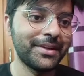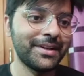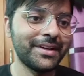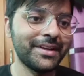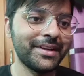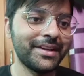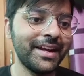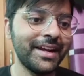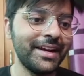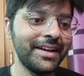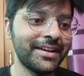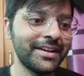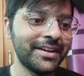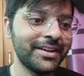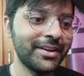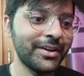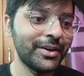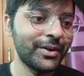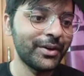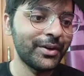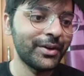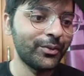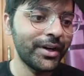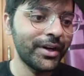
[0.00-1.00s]
right,
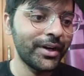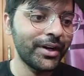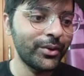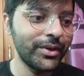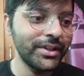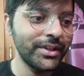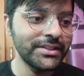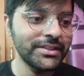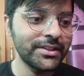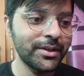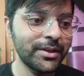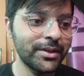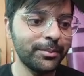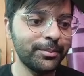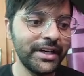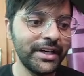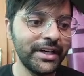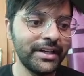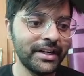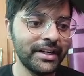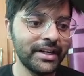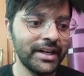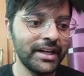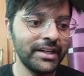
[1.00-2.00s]
one round is
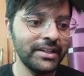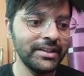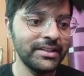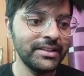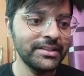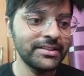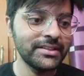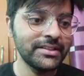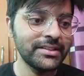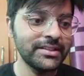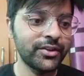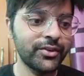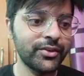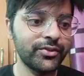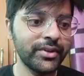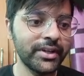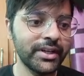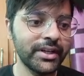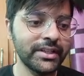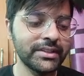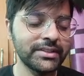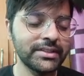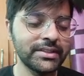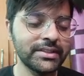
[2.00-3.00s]
completed and this is
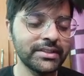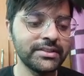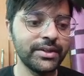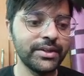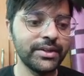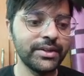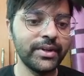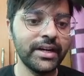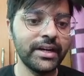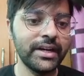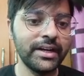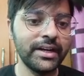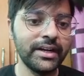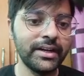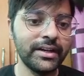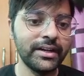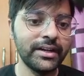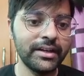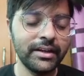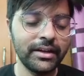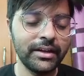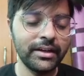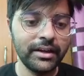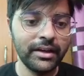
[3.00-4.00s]
configuration 7 and 8.
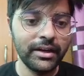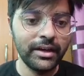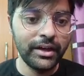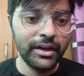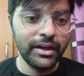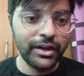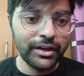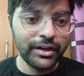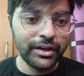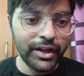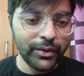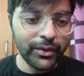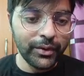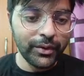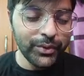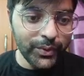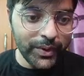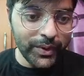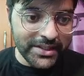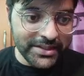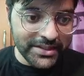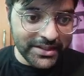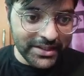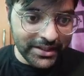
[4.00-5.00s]
Now you
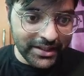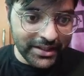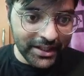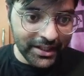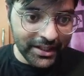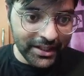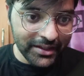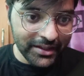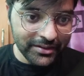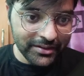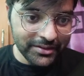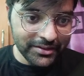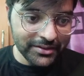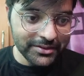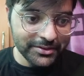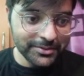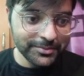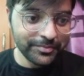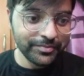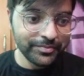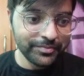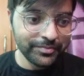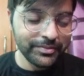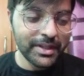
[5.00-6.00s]
can see that
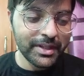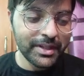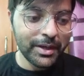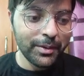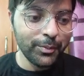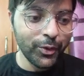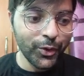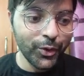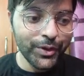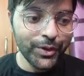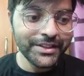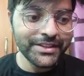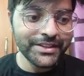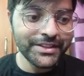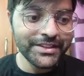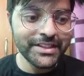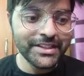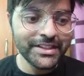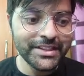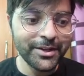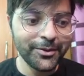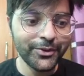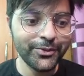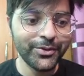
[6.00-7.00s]
Boris is
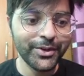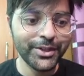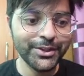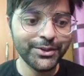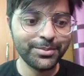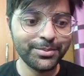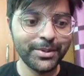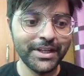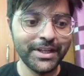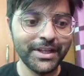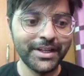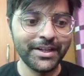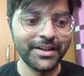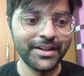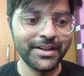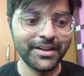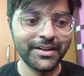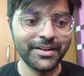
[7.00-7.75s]
our first player.